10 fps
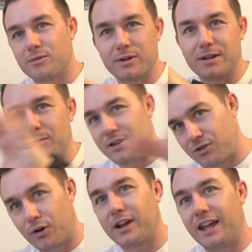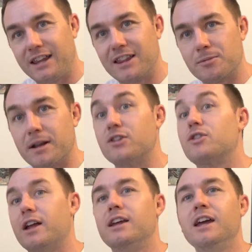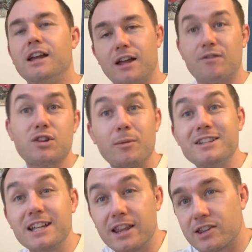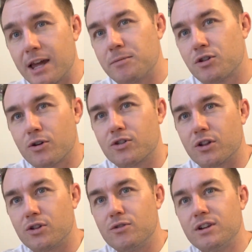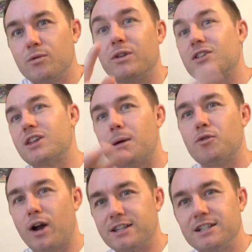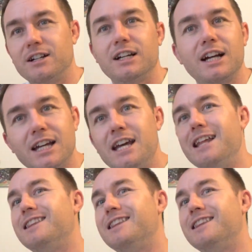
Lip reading: We took in this many so that if someone did the same search that you did with the same criteria,